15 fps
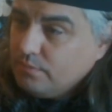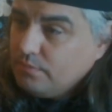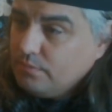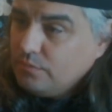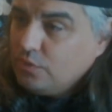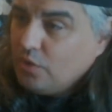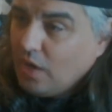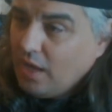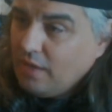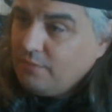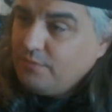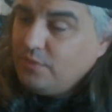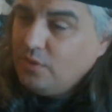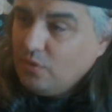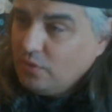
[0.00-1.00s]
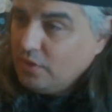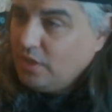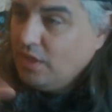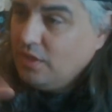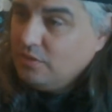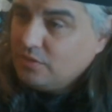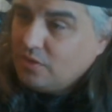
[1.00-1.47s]
drive, you know, to get
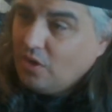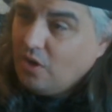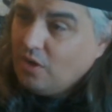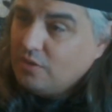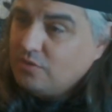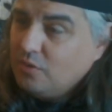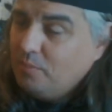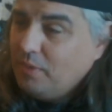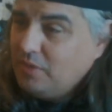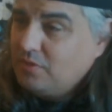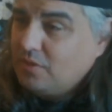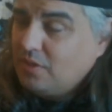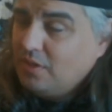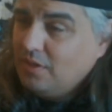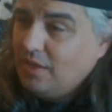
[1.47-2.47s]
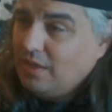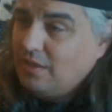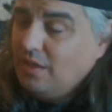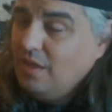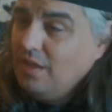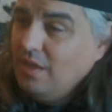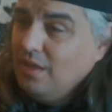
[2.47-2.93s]
his car. So basically, like,
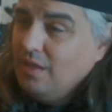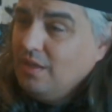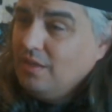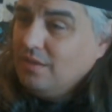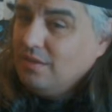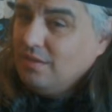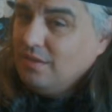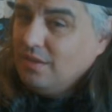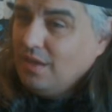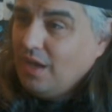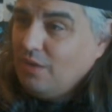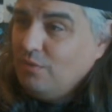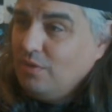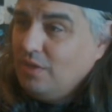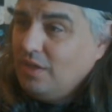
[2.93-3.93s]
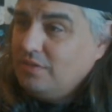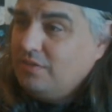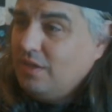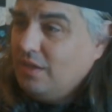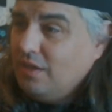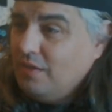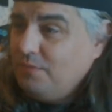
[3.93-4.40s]
I realized
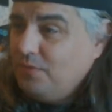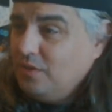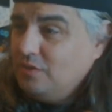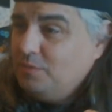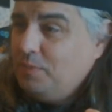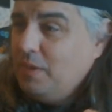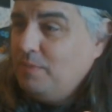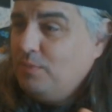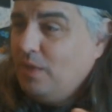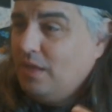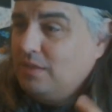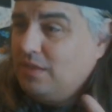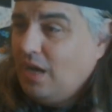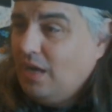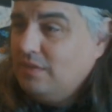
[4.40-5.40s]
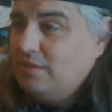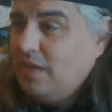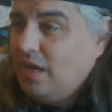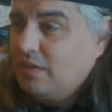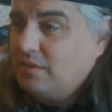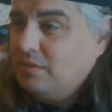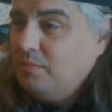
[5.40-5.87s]
that if these people had
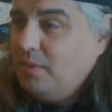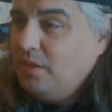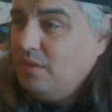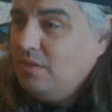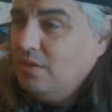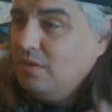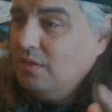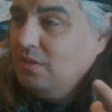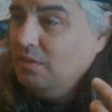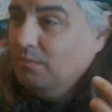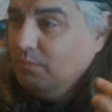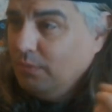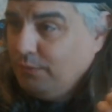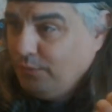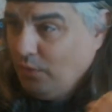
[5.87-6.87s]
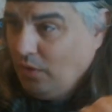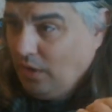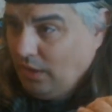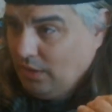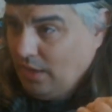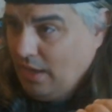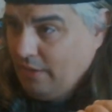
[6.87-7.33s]
contacted me before I
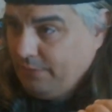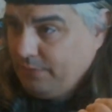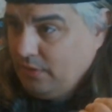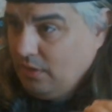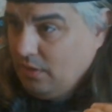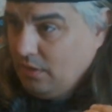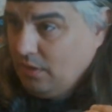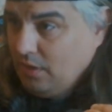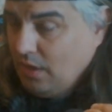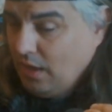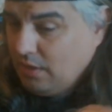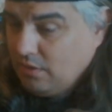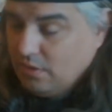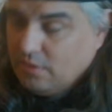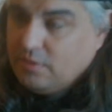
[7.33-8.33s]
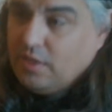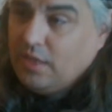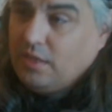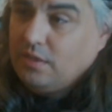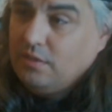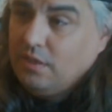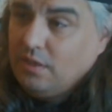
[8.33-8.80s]
left, I could have
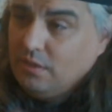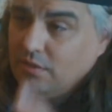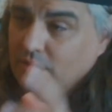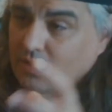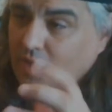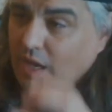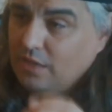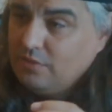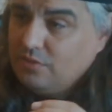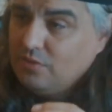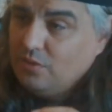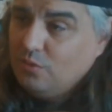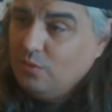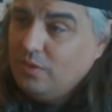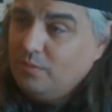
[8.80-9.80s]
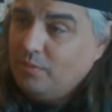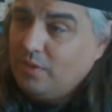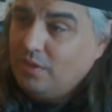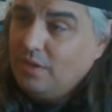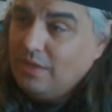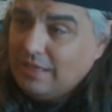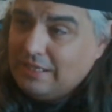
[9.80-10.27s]
taken the console with me
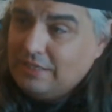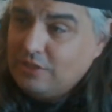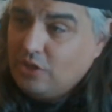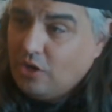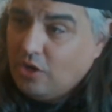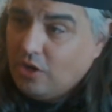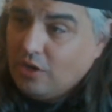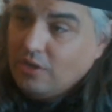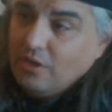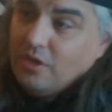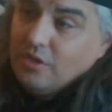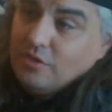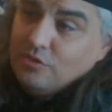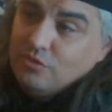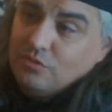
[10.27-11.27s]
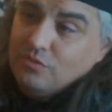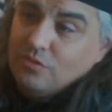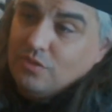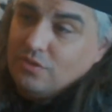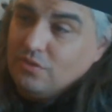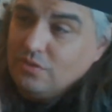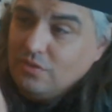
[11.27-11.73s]
in the car.
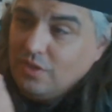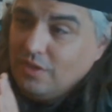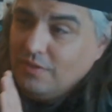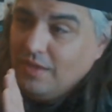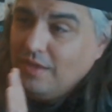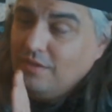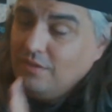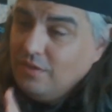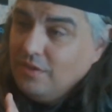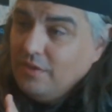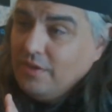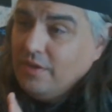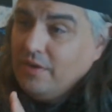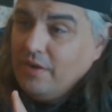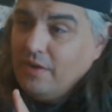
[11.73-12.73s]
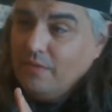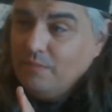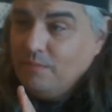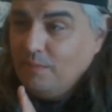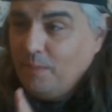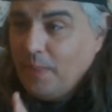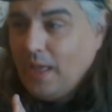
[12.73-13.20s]
And then
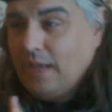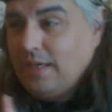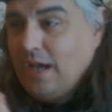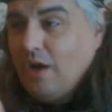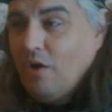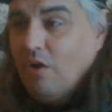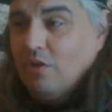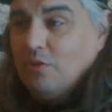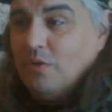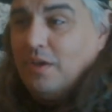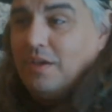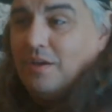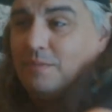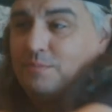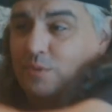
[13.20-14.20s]
I got all the way up to